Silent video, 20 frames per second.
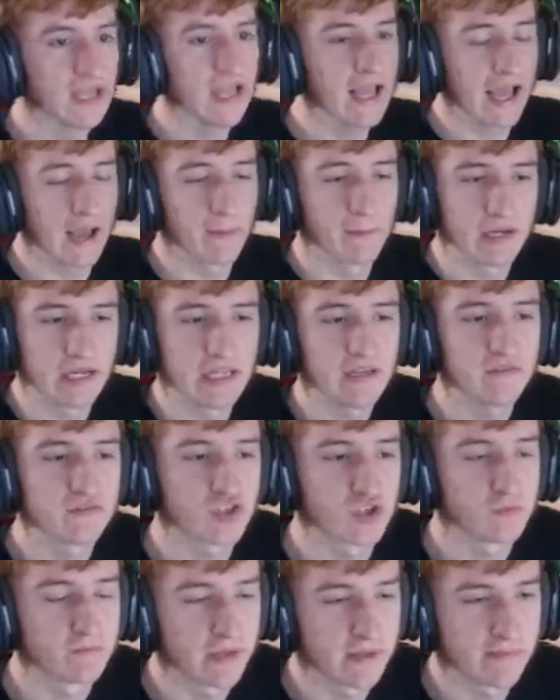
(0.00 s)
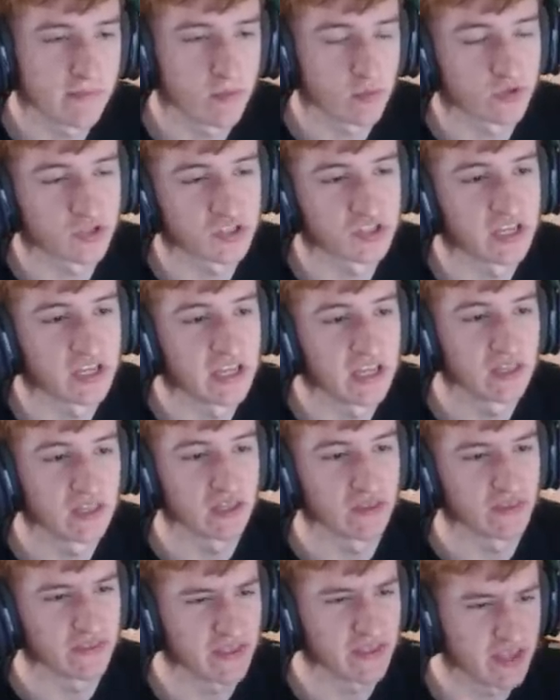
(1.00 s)
I believe some people were saying
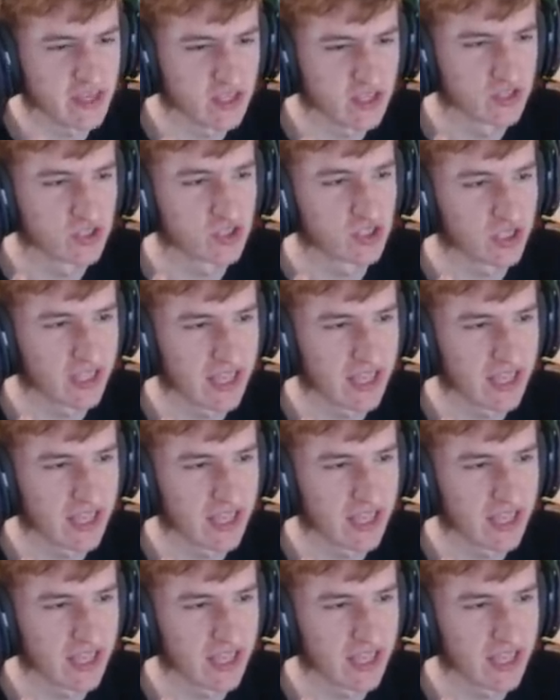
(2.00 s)
that these